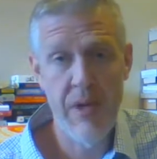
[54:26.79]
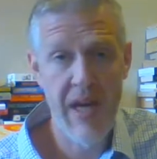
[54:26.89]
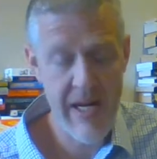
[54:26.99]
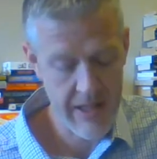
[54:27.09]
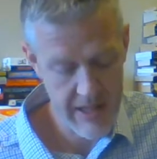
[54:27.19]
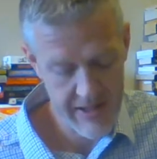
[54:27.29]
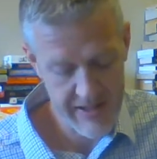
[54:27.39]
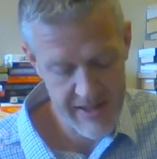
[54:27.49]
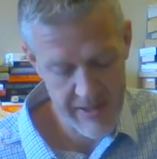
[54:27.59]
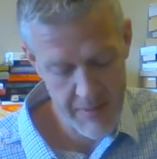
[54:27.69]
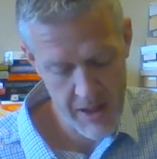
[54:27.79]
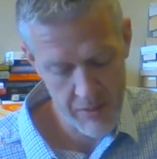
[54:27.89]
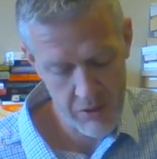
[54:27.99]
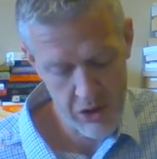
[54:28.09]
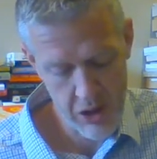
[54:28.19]
three nineteen cites the
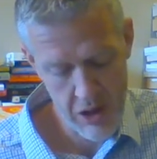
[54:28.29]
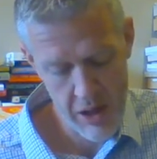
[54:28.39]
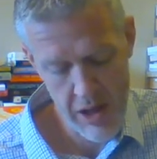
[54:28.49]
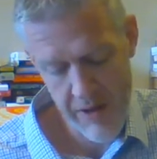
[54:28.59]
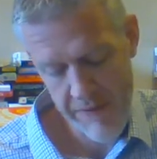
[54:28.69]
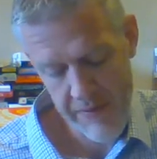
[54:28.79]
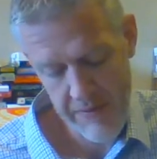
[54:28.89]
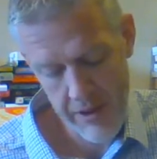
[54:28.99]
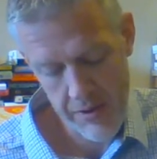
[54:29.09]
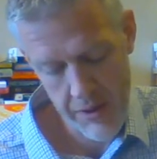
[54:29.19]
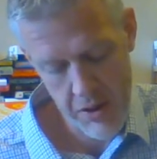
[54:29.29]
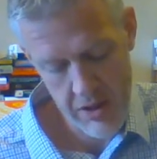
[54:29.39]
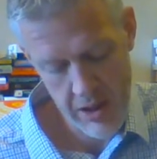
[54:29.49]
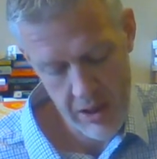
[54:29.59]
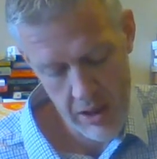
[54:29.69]
Bible. John fifteen
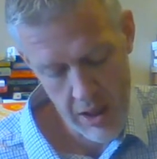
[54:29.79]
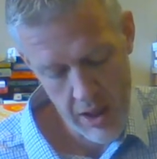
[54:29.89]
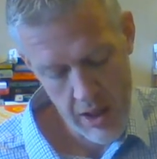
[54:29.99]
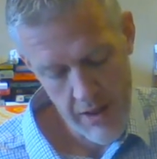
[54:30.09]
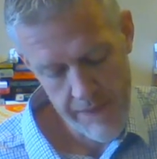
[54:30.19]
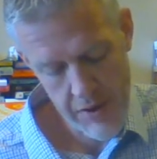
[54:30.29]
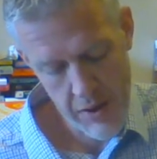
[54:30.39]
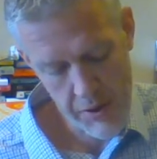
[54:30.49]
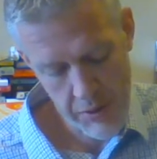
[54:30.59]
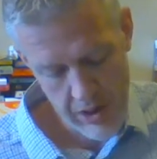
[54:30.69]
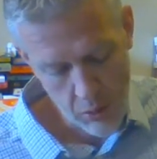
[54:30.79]
thirteen, footnote three